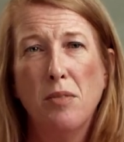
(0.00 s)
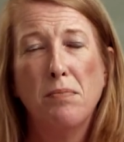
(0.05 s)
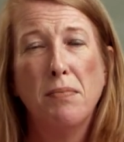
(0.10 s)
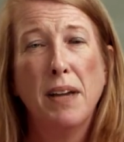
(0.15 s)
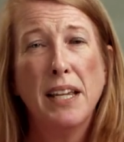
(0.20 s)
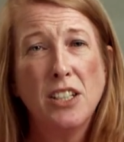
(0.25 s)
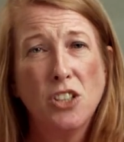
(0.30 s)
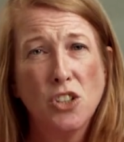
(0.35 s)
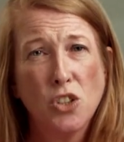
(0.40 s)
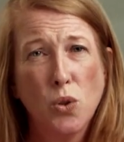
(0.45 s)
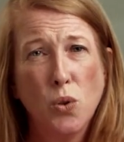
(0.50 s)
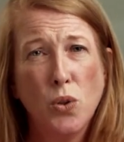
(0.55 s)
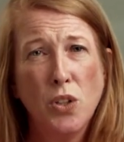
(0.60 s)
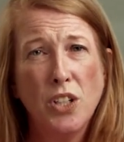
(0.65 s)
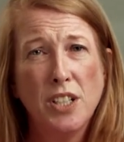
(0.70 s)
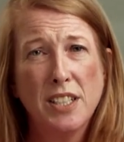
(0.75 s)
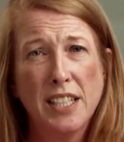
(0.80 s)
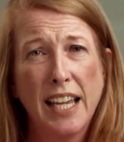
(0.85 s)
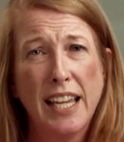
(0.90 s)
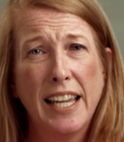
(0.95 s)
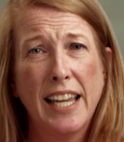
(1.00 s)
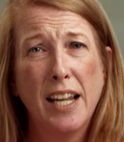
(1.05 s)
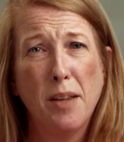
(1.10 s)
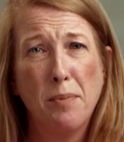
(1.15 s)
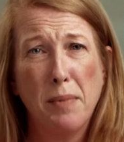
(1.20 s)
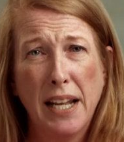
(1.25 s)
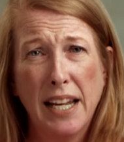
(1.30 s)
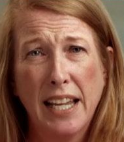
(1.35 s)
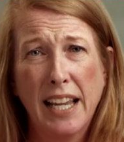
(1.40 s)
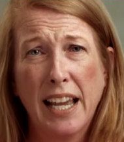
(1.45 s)
Make sure you take any
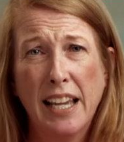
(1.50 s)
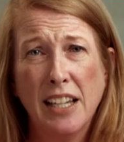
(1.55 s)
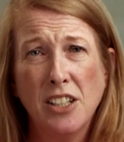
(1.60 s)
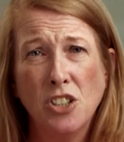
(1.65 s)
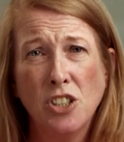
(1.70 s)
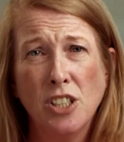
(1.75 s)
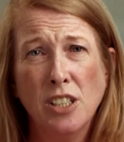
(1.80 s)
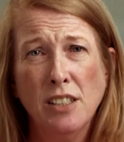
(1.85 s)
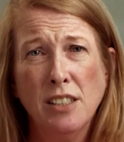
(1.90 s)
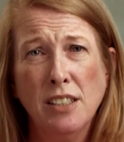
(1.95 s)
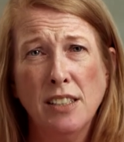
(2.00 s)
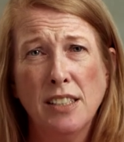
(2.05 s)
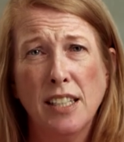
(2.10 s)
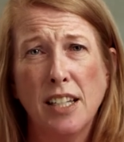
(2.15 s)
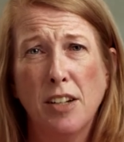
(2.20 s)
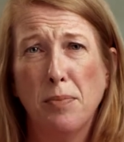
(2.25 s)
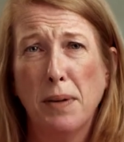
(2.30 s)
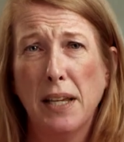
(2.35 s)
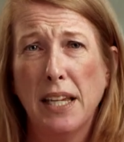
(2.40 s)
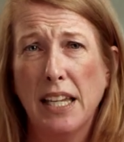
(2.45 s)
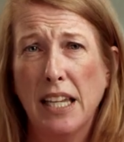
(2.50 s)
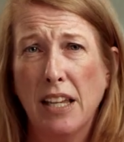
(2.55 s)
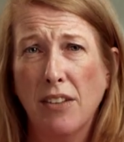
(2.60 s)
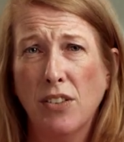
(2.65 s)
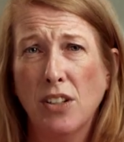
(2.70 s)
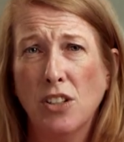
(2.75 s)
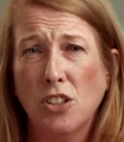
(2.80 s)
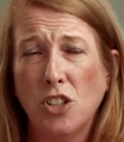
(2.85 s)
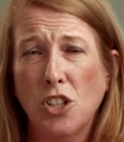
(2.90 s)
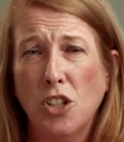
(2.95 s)
medications that have been
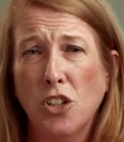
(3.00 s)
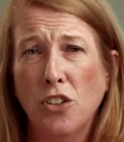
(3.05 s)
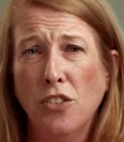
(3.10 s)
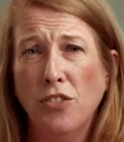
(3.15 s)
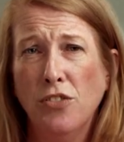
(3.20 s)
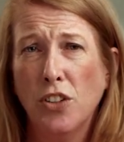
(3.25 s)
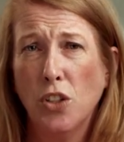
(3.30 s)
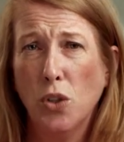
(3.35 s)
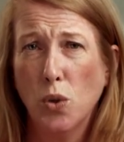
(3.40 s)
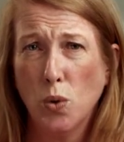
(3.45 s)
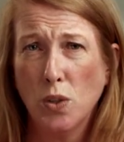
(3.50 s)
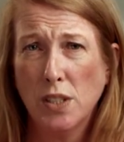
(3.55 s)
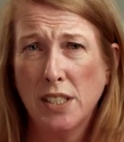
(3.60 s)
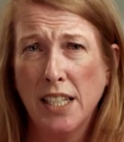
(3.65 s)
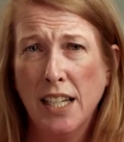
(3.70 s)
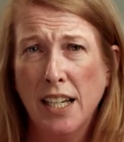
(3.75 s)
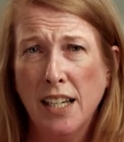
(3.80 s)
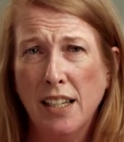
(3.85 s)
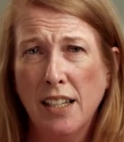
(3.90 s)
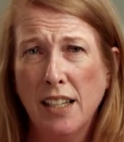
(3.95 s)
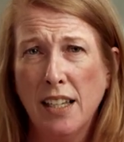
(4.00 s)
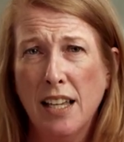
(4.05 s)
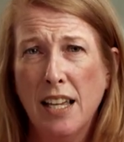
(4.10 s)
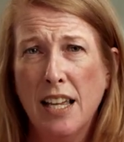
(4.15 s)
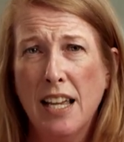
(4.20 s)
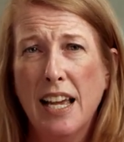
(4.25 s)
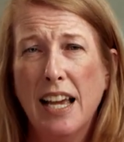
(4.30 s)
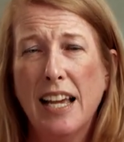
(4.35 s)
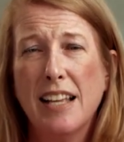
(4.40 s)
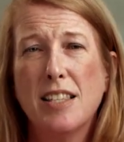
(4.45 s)
given to you for nausea
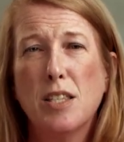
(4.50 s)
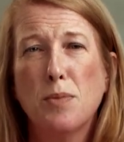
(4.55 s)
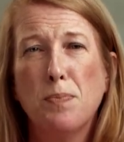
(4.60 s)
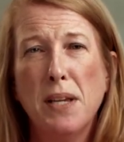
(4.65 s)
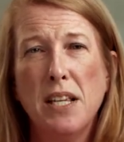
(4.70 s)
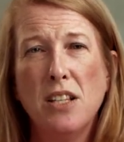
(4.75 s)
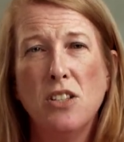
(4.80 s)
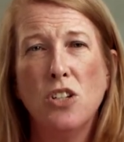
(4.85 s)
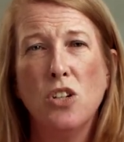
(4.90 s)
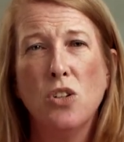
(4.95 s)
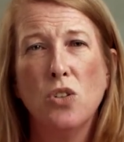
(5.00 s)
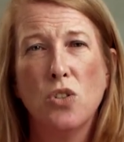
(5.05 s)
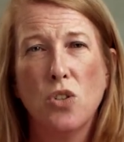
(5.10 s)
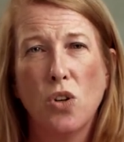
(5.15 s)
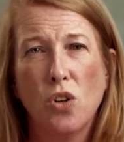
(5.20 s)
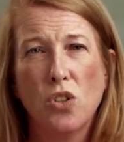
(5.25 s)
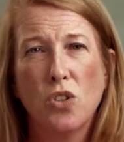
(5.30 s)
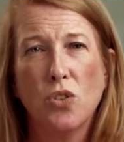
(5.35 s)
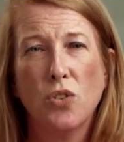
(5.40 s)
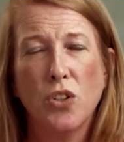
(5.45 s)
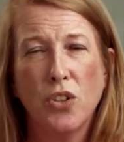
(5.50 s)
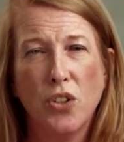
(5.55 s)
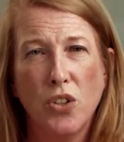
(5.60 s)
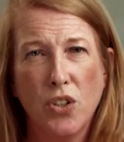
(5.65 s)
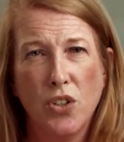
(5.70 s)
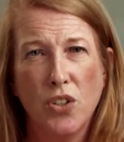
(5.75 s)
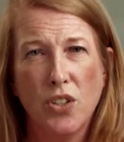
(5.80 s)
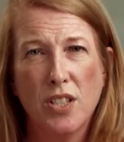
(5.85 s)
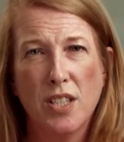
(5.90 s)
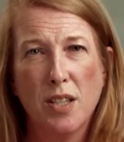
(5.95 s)
and speak to your doctor or
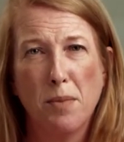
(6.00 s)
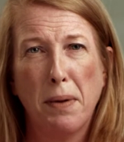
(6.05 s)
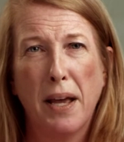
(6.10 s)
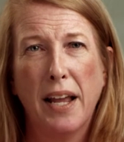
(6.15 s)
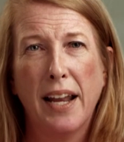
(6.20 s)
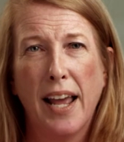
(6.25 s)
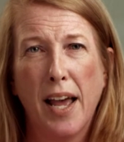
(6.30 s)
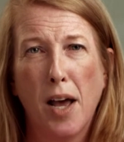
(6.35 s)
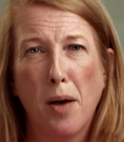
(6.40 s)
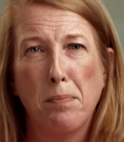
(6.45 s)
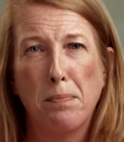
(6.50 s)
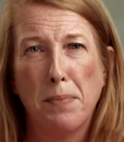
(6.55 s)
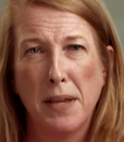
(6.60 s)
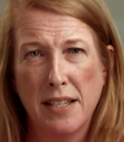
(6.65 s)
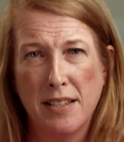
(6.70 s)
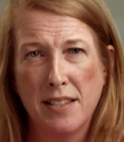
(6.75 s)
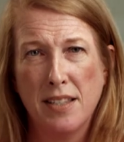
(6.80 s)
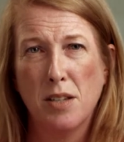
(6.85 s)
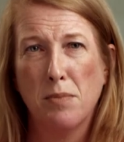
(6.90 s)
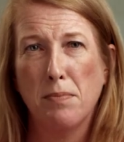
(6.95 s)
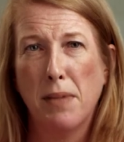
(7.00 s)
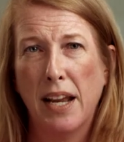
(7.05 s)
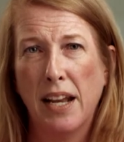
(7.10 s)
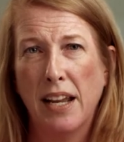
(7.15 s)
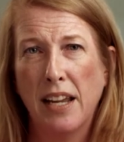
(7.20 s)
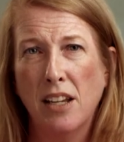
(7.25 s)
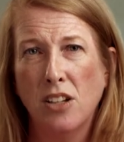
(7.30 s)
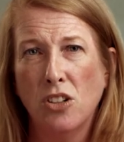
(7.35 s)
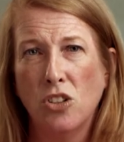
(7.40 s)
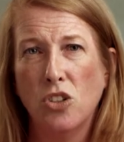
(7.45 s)
nurse about how best to
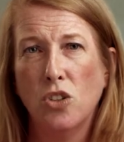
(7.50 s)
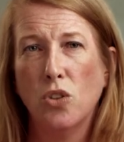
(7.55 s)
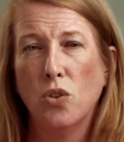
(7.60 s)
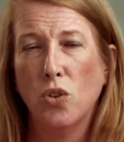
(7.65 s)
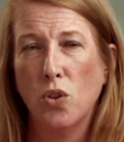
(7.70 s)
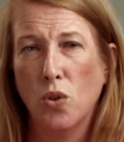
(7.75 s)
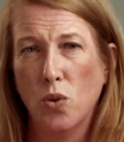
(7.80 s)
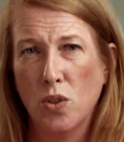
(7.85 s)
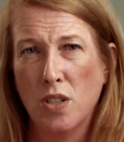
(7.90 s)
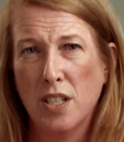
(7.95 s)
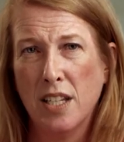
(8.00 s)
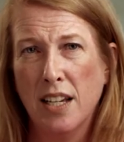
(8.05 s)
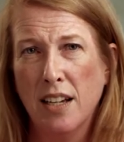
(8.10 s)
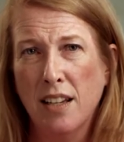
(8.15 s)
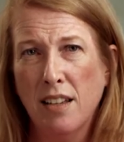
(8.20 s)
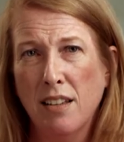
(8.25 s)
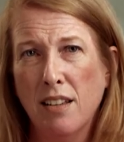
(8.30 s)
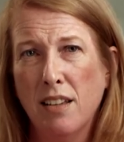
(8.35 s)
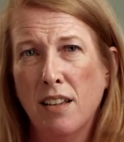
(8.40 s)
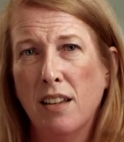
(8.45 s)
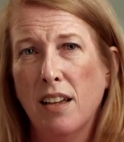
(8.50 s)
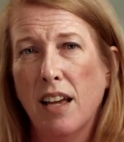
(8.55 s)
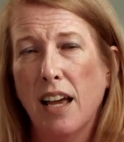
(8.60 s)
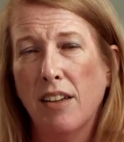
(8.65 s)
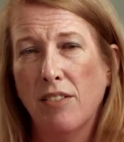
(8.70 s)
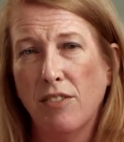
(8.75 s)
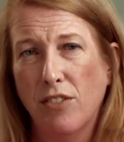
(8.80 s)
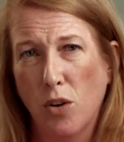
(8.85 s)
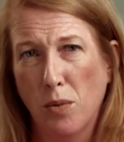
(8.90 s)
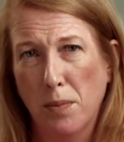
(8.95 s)
manage your nausea
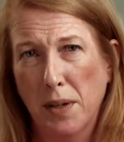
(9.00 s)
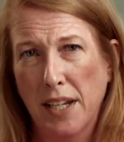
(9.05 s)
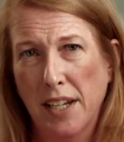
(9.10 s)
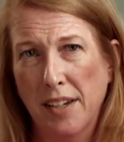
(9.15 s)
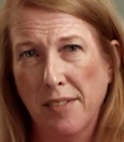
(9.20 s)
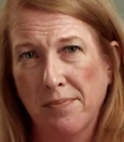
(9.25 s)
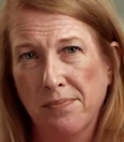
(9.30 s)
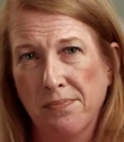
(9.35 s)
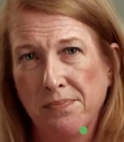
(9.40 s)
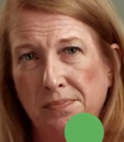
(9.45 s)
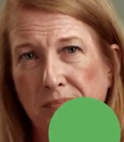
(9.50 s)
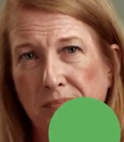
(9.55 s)
and vomiting.